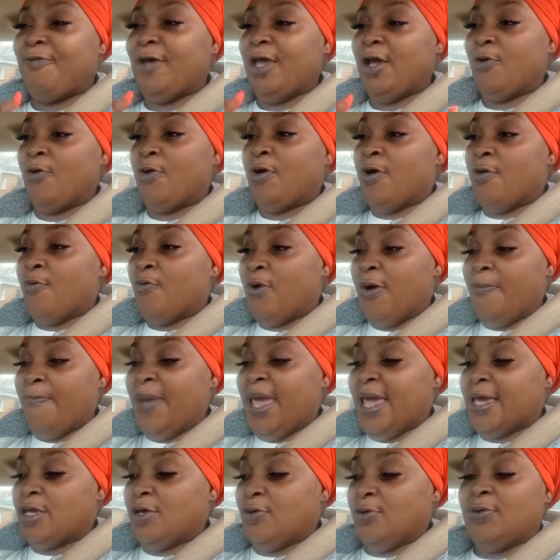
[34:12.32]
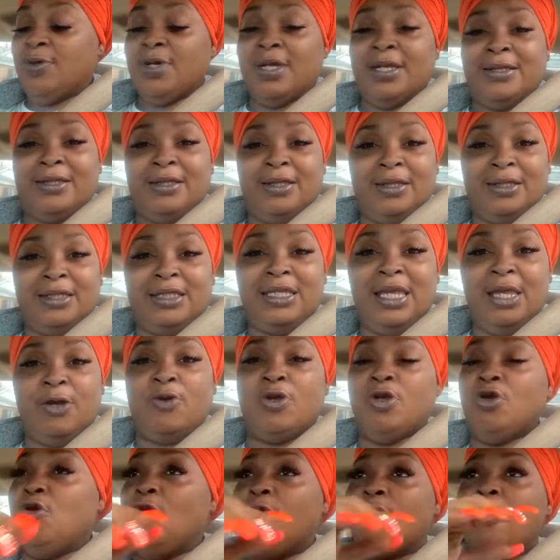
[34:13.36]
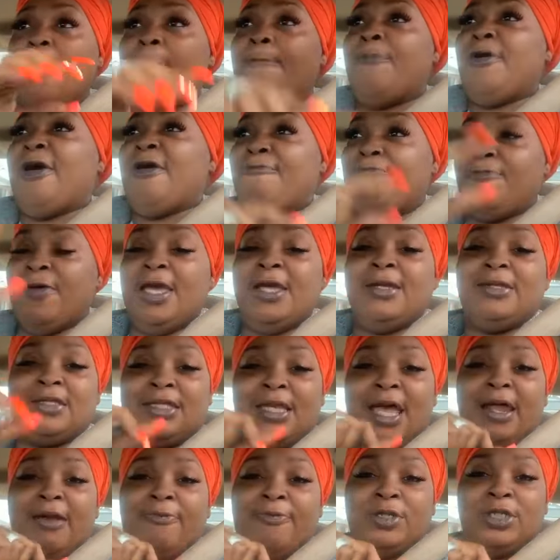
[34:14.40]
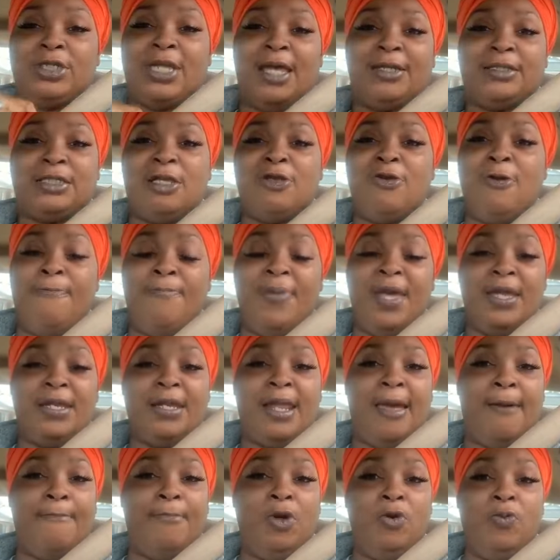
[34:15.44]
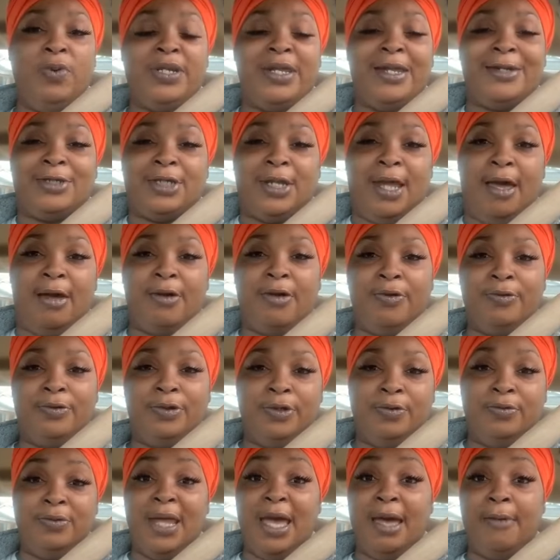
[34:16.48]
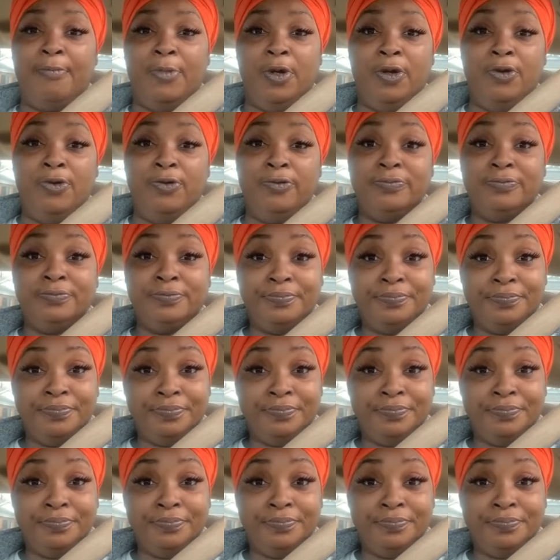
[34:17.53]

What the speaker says: Fear will make you sit. You put fear inside of a child, so you better not move. What that child gonna do? Not move.